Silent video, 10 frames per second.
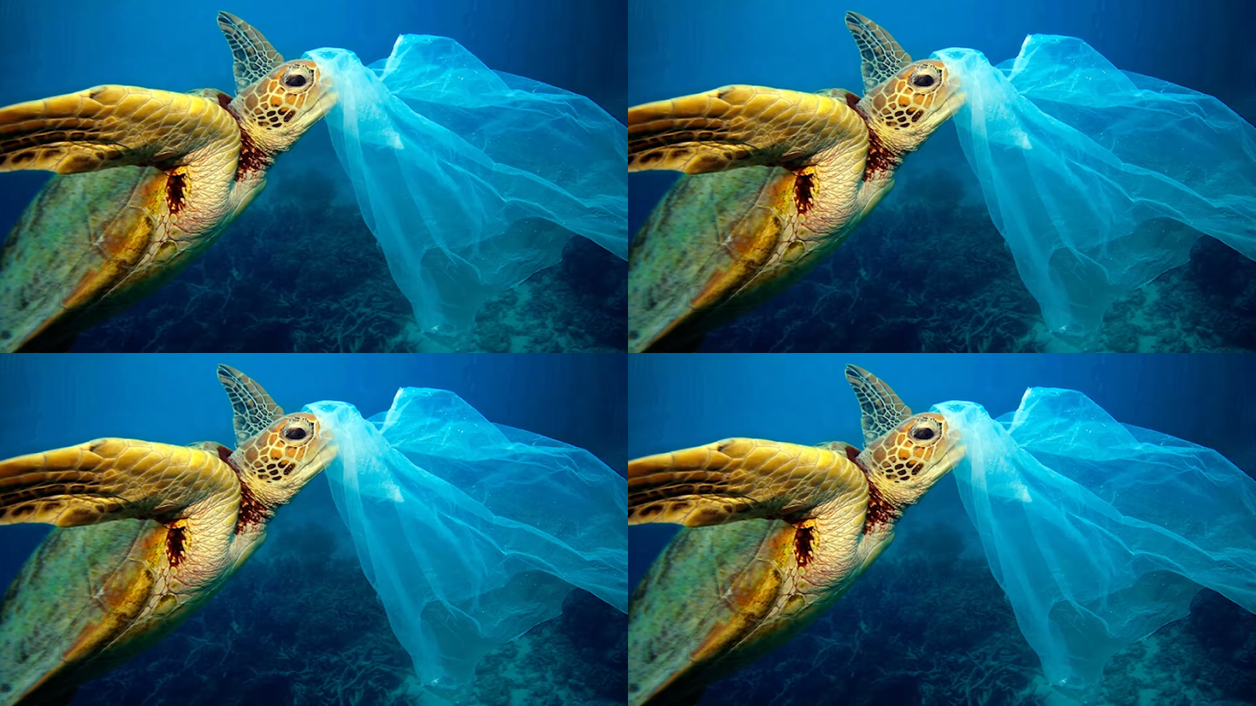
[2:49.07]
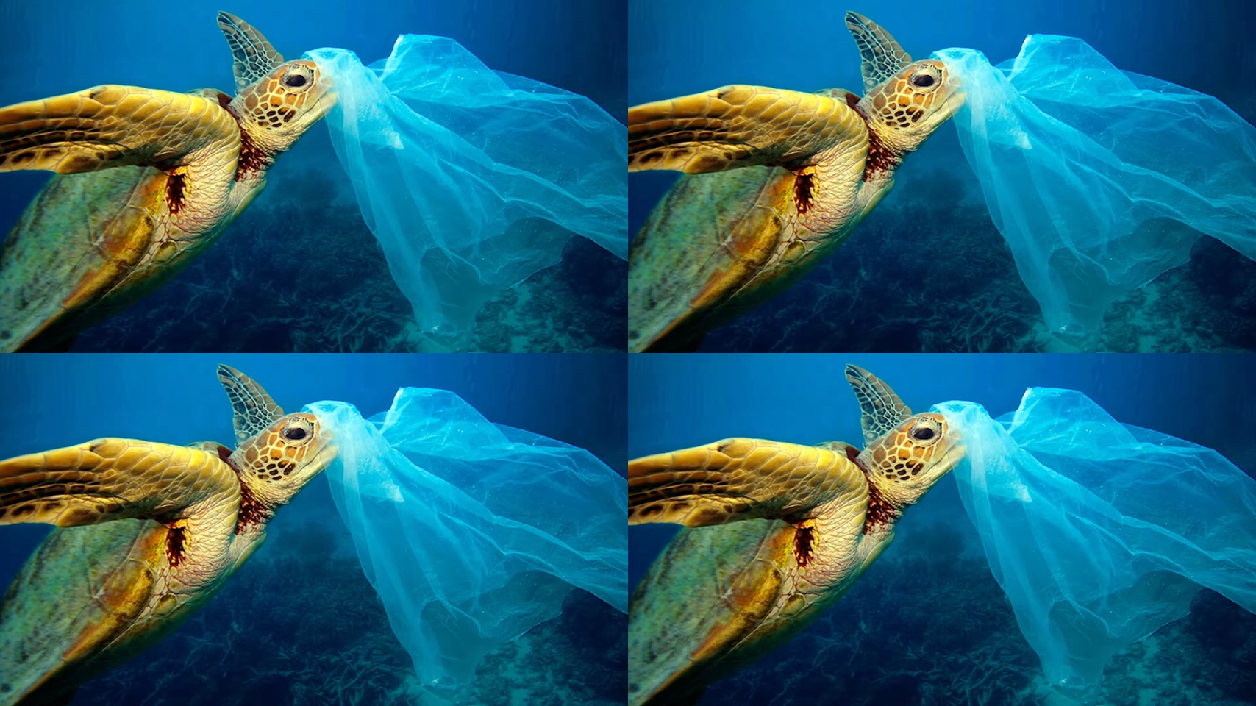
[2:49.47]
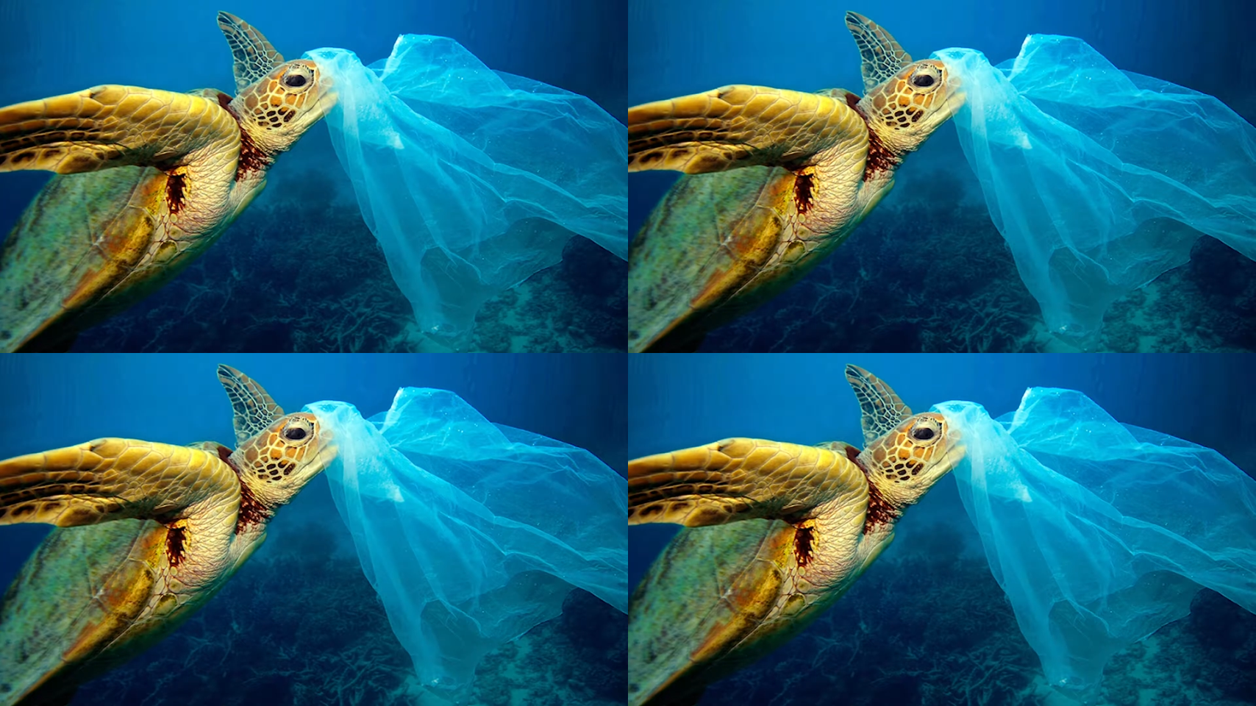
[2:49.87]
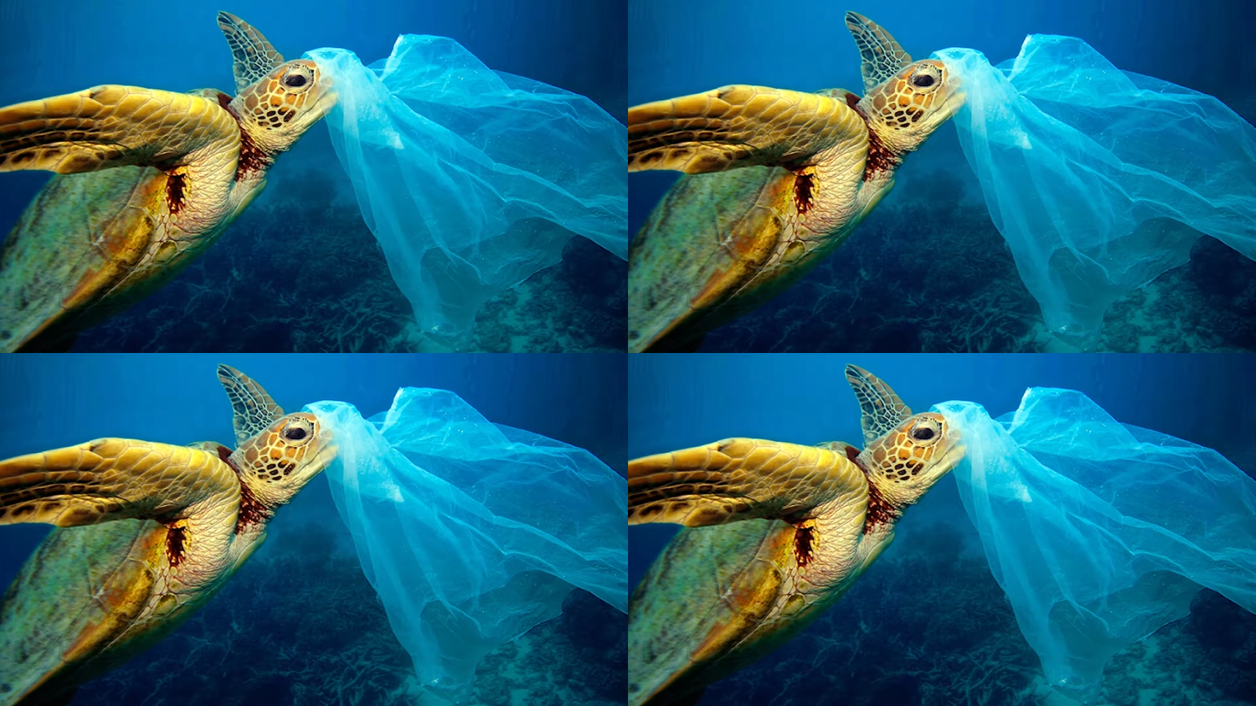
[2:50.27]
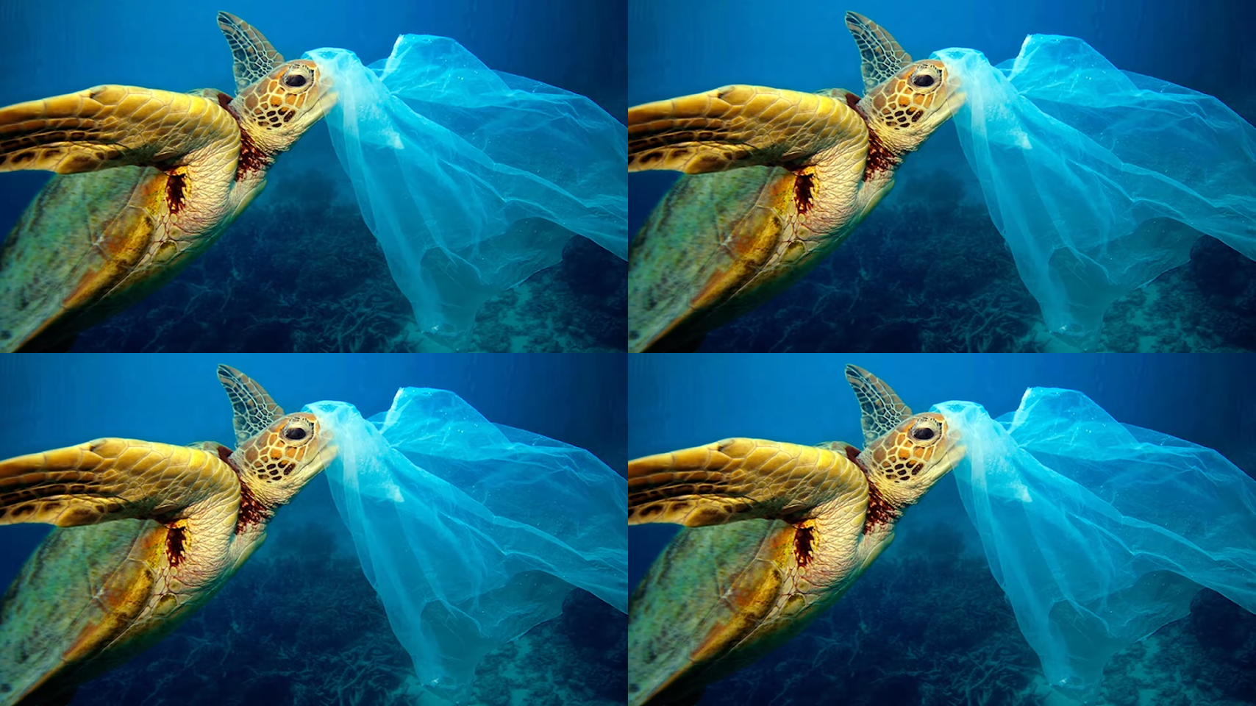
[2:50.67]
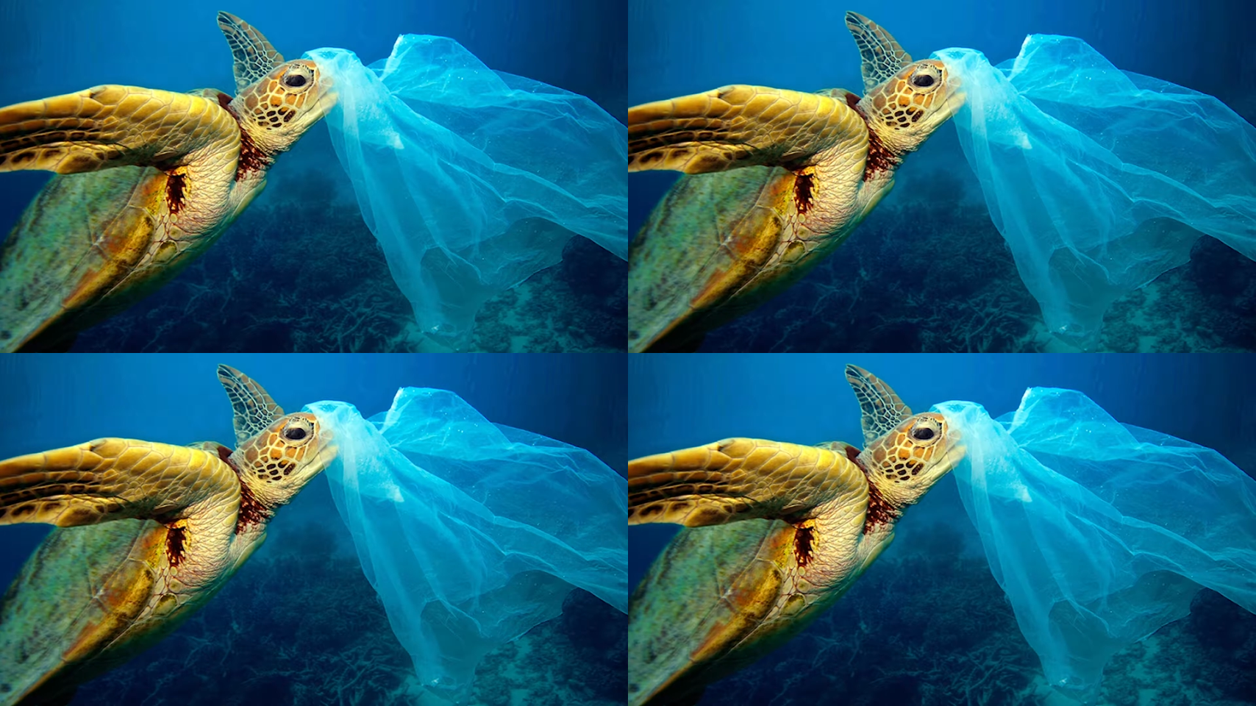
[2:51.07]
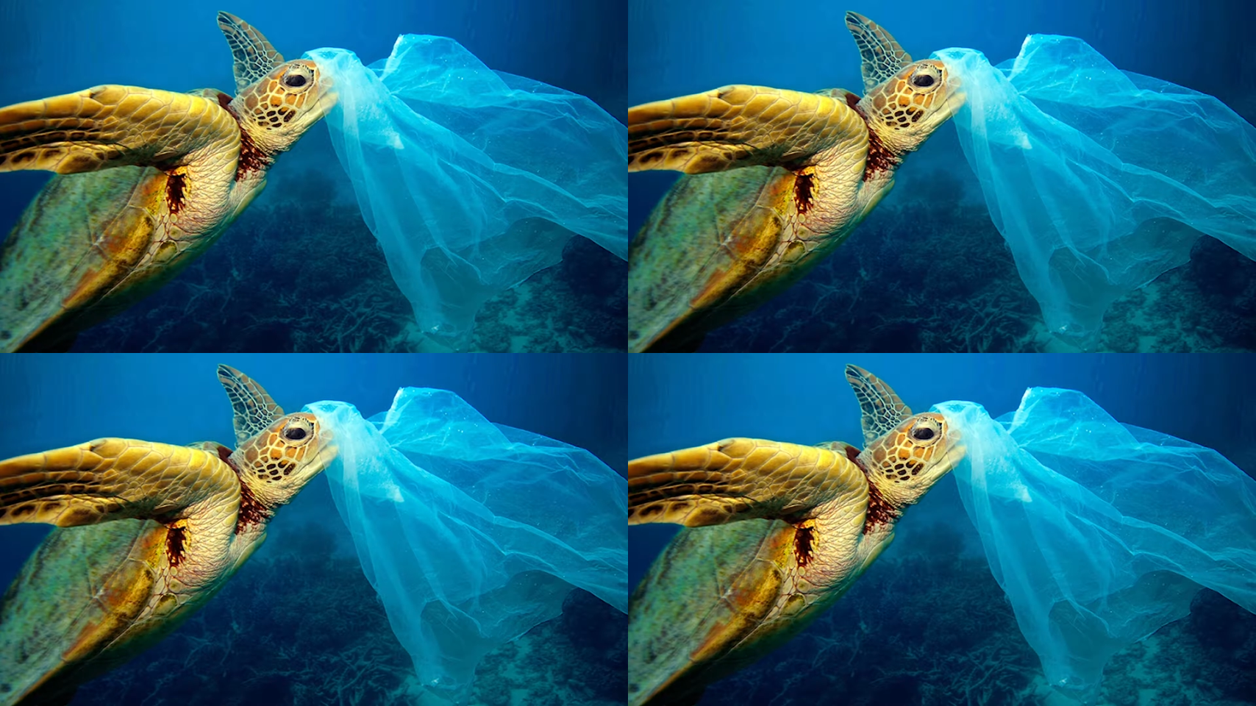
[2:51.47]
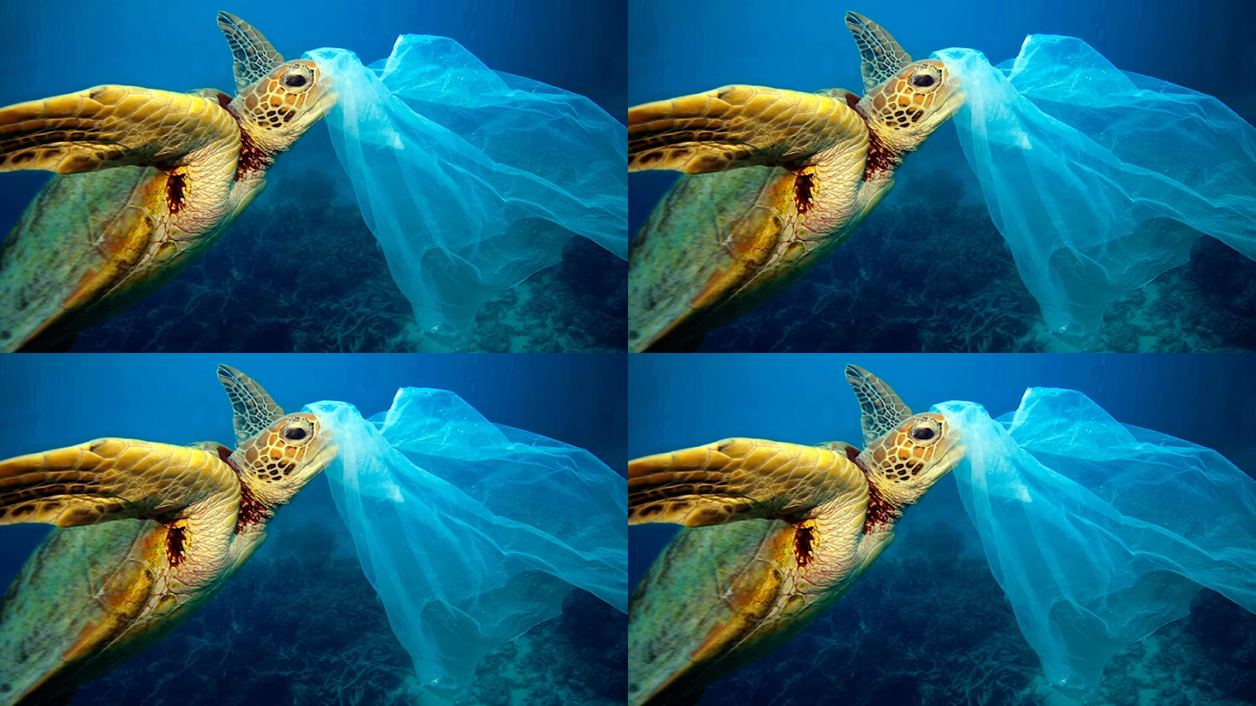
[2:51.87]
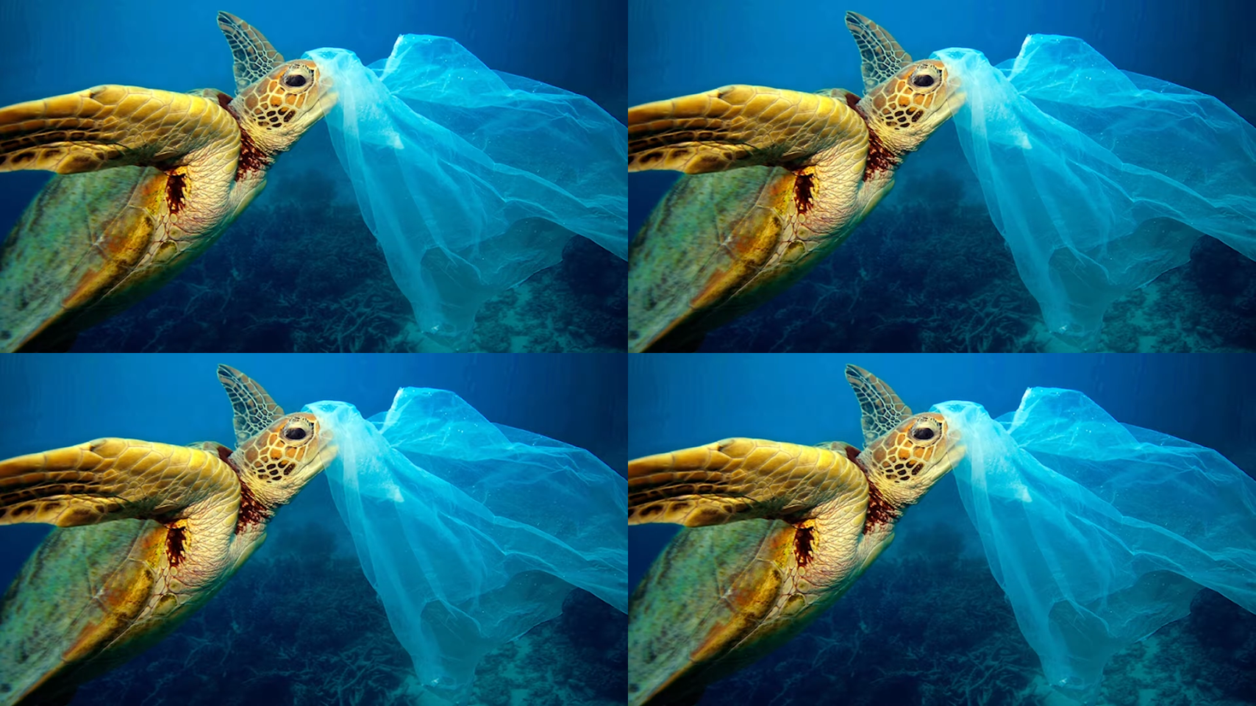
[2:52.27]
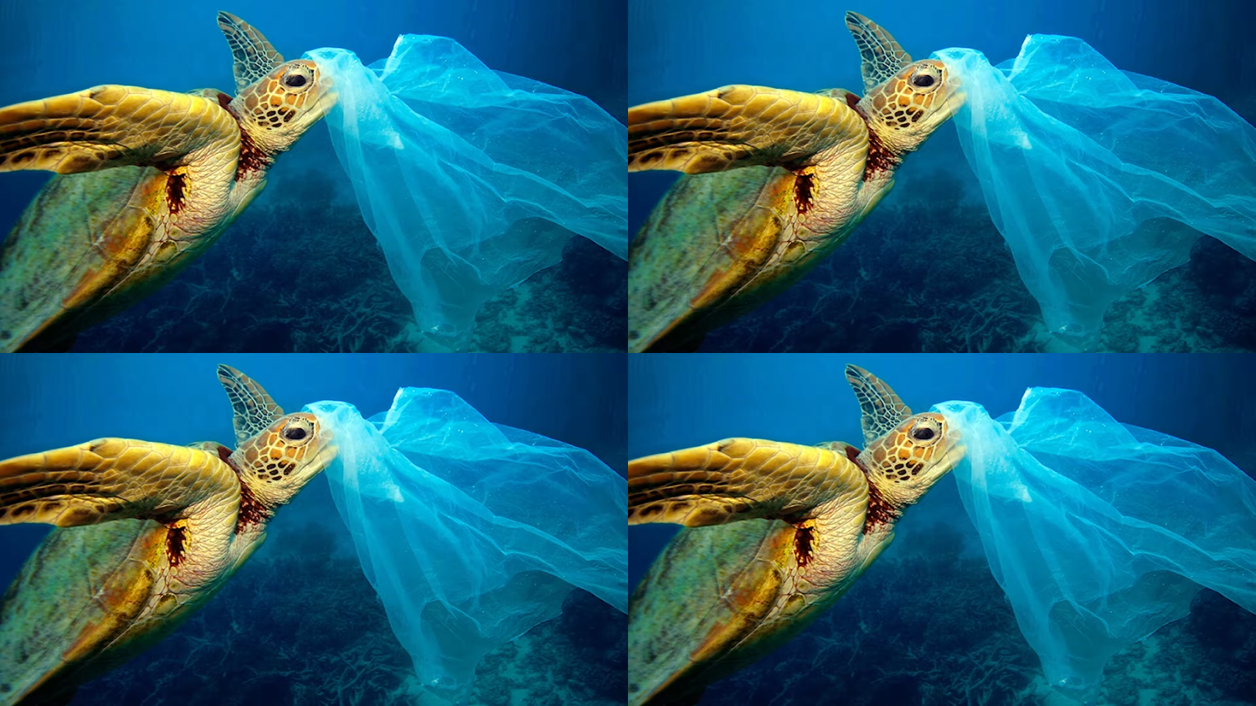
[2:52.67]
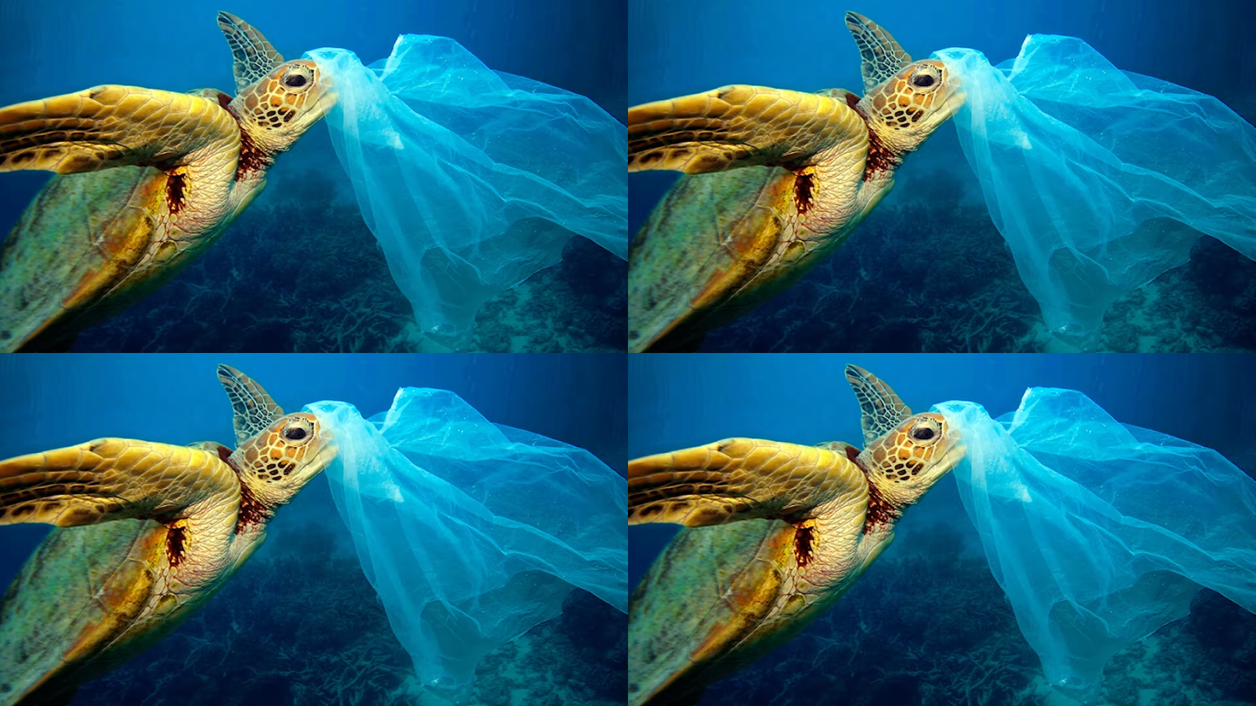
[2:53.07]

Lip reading: Nobody's mouth can be seen.